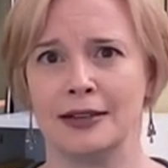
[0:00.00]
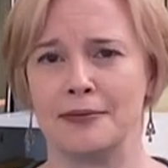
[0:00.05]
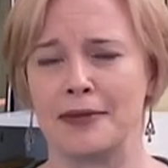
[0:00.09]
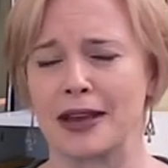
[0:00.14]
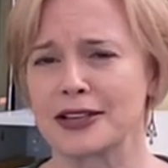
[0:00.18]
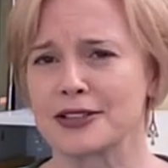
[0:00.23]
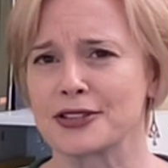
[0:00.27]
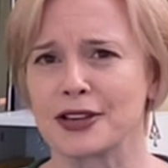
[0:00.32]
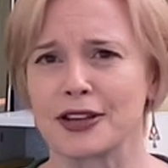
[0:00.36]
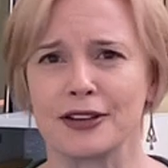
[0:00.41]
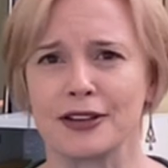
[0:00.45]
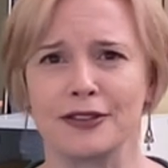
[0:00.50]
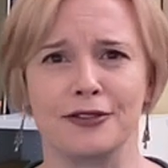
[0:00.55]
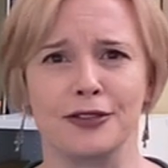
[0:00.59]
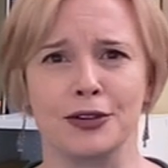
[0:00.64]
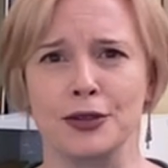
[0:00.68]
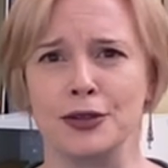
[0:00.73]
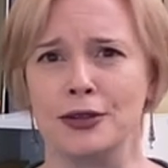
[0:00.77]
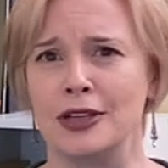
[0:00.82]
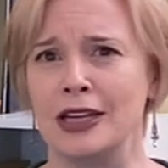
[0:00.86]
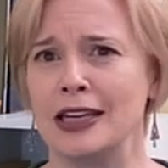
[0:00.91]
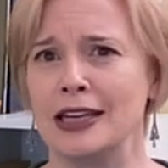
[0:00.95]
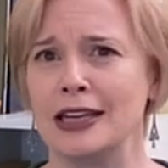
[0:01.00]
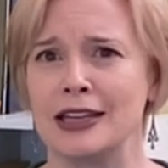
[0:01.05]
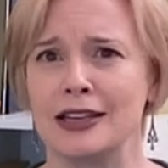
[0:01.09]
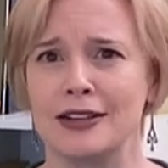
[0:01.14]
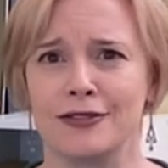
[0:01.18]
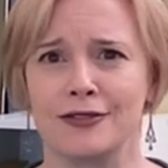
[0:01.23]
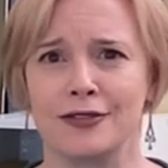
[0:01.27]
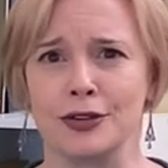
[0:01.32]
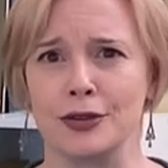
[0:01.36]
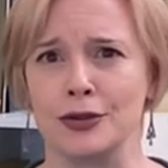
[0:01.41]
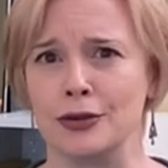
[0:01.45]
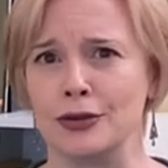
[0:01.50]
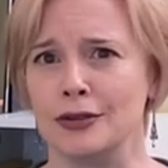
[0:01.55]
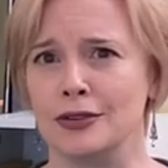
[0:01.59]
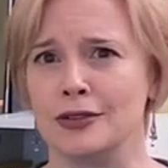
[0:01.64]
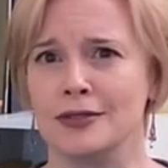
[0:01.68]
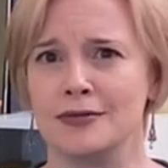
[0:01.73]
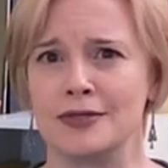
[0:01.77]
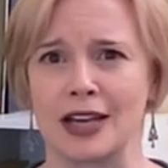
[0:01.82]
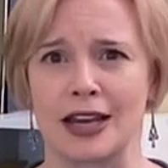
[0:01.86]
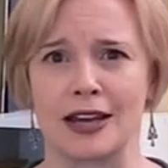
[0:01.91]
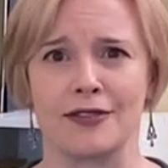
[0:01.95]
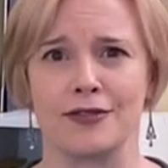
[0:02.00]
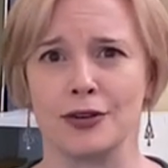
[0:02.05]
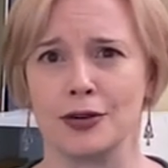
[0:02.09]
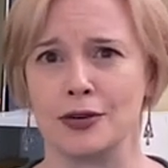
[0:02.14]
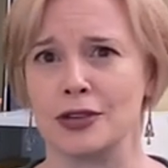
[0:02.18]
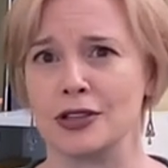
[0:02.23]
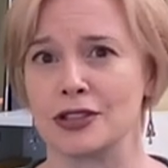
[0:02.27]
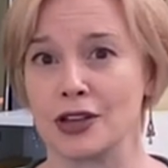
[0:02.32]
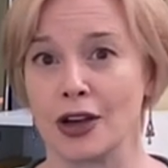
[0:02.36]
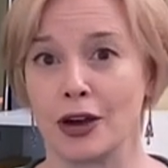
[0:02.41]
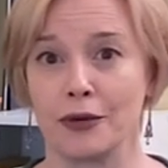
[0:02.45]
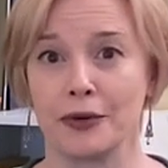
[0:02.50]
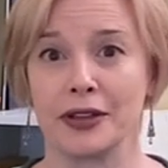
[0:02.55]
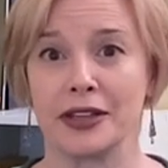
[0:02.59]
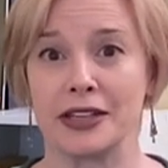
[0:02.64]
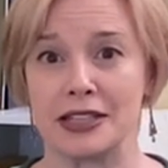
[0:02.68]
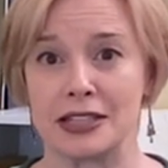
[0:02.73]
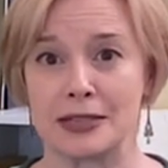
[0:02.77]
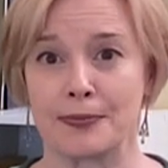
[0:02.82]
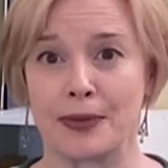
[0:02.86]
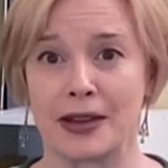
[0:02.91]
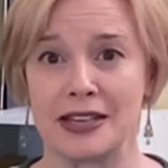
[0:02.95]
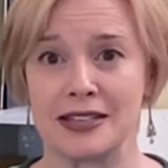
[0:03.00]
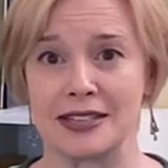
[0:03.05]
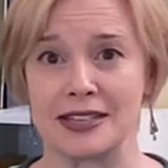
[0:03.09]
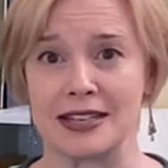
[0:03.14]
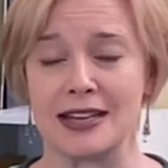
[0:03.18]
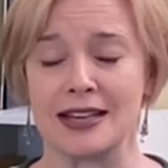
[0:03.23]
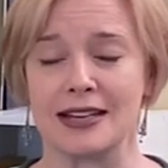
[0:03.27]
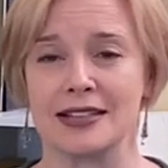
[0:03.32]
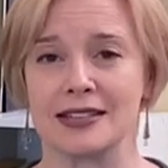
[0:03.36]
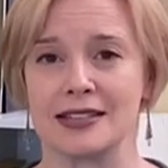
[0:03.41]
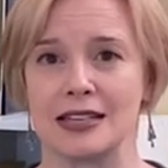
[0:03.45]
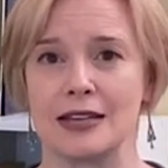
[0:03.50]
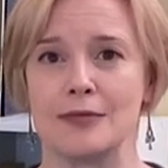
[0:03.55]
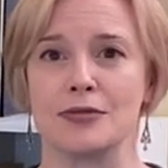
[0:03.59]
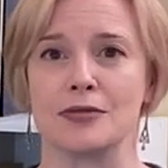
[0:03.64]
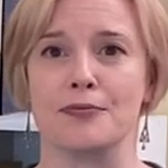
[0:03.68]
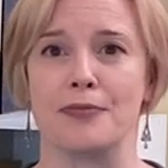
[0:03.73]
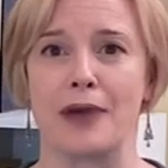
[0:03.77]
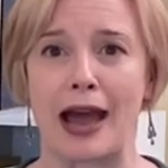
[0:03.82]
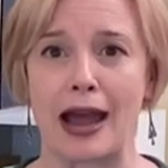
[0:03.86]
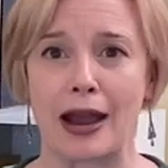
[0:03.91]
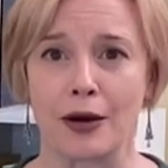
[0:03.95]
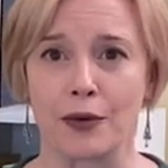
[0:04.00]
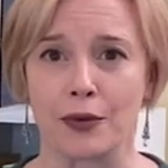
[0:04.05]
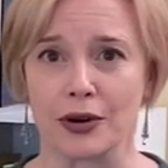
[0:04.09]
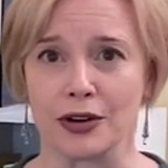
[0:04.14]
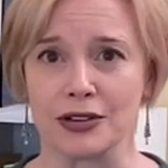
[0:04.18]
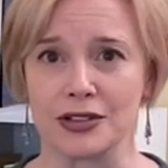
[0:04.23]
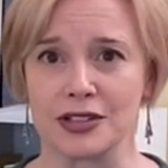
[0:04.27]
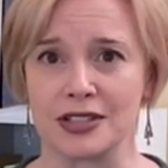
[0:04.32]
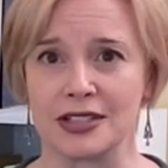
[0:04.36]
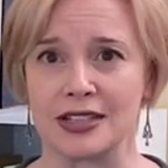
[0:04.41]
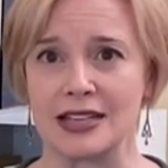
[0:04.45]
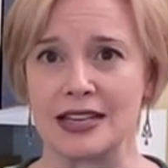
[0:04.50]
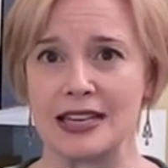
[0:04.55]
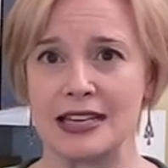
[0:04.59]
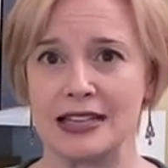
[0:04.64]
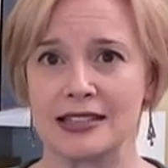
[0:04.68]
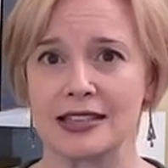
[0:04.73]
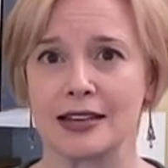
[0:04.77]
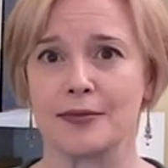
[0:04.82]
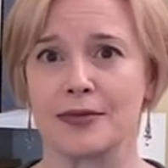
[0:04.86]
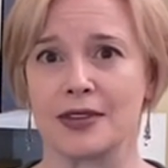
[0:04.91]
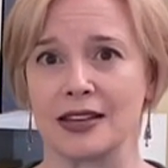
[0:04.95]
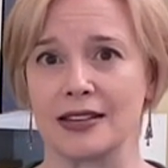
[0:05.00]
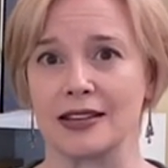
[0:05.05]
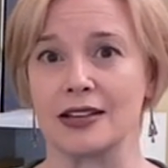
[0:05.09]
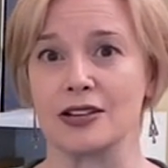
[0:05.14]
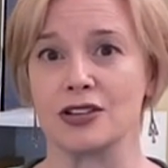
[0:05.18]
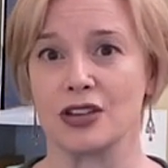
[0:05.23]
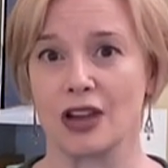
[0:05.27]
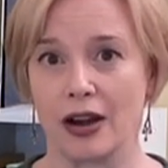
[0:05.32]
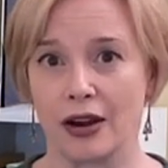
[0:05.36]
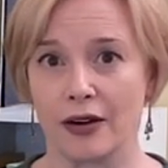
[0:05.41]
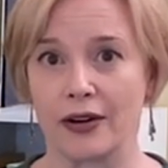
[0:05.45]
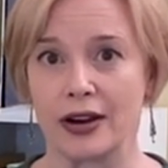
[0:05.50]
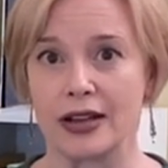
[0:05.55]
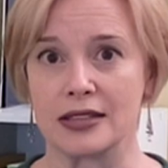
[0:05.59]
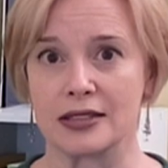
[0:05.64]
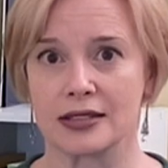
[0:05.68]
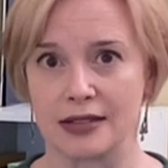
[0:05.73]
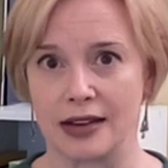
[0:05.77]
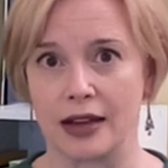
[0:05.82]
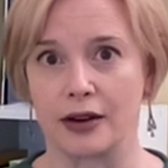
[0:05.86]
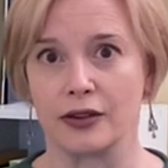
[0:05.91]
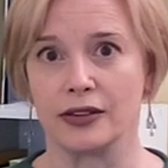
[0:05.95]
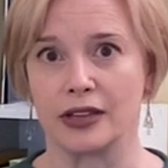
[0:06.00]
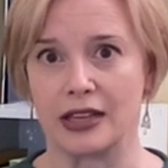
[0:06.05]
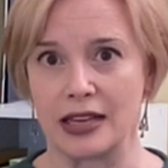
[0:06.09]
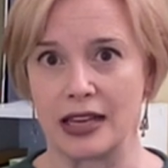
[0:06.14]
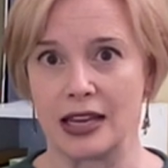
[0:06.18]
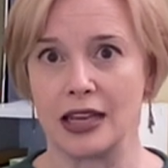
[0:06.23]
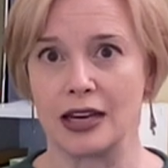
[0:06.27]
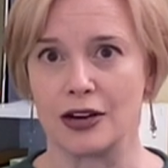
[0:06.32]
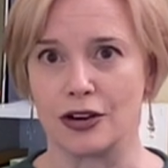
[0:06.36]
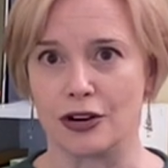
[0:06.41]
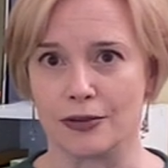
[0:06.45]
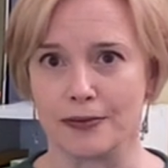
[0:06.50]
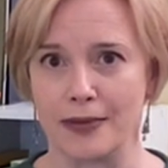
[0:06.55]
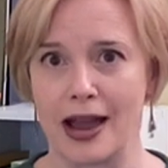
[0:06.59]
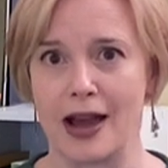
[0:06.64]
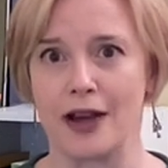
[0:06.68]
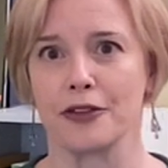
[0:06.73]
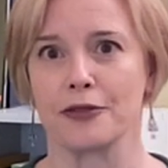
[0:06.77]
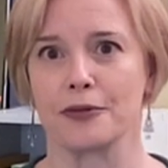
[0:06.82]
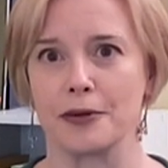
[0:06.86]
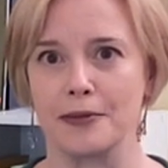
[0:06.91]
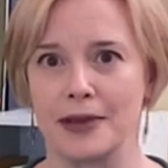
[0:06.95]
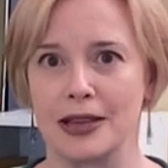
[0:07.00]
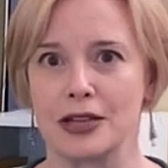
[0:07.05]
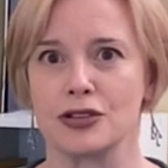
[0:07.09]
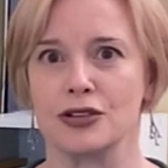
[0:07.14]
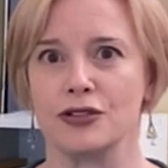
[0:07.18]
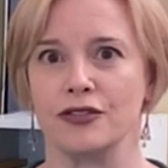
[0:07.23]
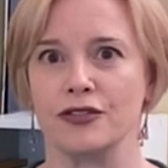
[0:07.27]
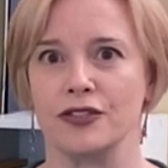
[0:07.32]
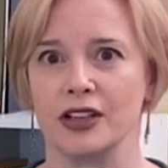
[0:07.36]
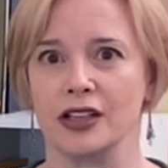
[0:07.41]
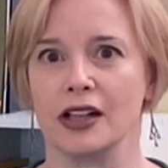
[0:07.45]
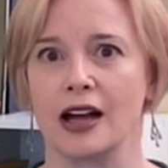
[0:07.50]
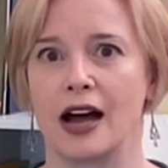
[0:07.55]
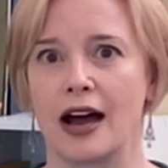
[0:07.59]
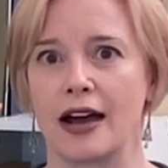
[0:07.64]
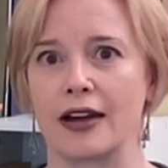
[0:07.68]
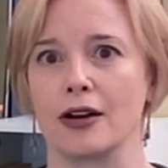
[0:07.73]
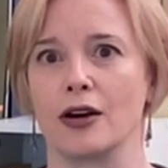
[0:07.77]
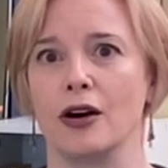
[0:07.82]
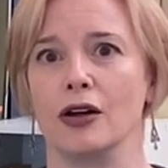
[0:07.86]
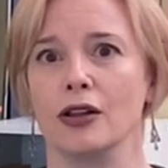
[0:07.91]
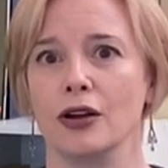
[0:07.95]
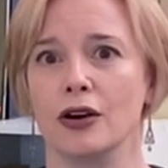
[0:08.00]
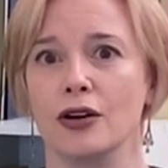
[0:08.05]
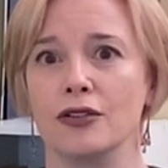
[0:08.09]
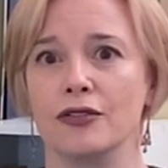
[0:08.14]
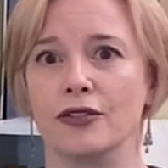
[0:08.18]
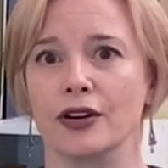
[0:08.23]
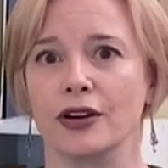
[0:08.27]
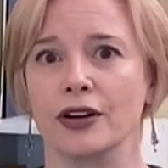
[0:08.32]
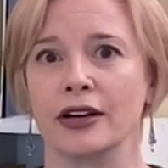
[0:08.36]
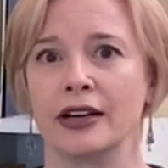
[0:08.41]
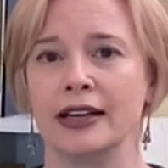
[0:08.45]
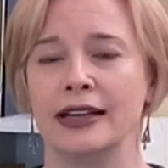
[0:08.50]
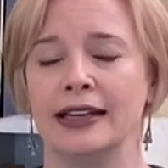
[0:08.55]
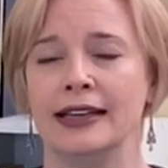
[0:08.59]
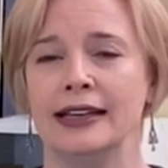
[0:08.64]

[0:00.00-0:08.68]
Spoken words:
Mexican food, Indian food, Thai food, it's all really spicy, and it seems backwards to eat something that generates not only heat in your mouth, but makes you feel hot all over.